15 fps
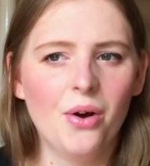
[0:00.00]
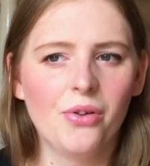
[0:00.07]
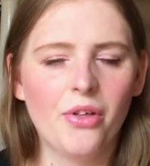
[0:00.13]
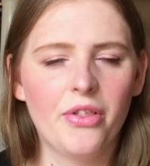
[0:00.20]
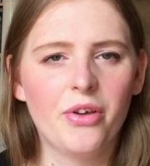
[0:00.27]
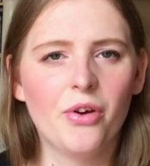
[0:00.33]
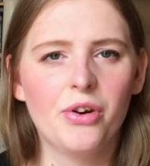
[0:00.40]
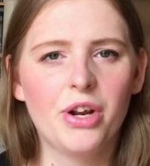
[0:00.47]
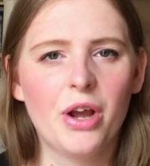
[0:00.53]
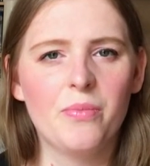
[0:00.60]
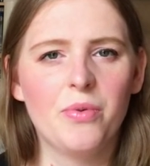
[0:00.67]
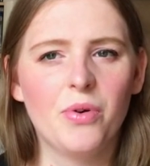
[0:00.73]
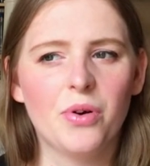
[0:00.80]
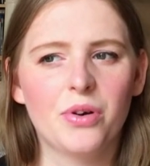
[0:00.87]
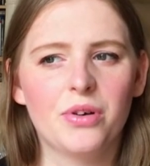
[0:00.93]
Although the
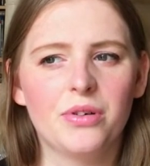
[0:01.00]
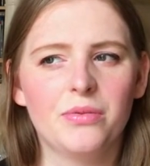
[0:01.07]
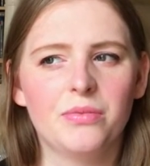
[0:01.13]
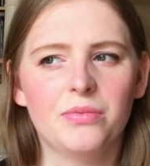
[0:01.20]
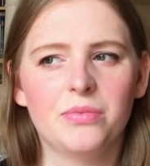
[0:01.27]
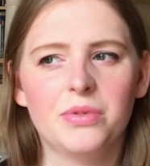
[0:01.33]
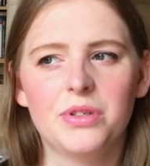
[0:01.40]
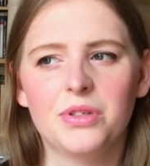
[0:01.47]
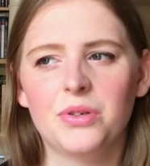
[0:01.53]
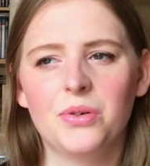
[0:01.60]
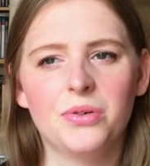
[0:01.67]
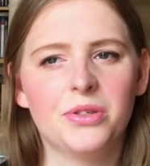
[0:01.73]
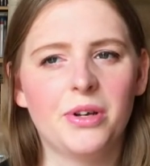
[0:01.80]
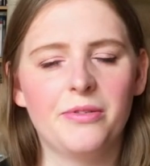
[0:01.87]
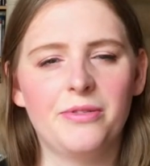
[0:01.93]
audiobook was
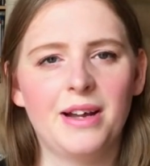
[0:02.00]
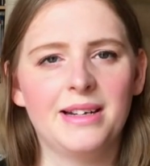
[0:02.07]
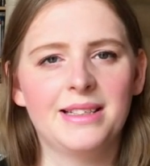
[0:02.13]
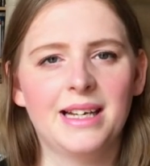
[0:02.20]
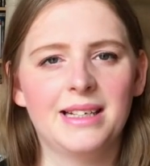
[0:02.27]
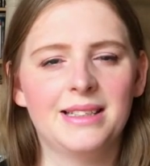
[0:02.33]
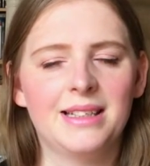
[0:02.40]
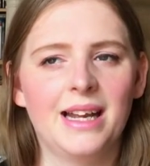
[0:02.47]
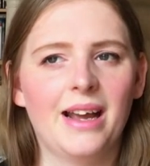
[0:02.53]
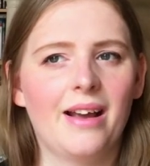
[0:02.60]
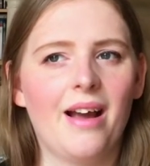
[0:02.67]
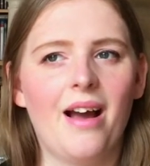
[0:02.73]
also fantastic,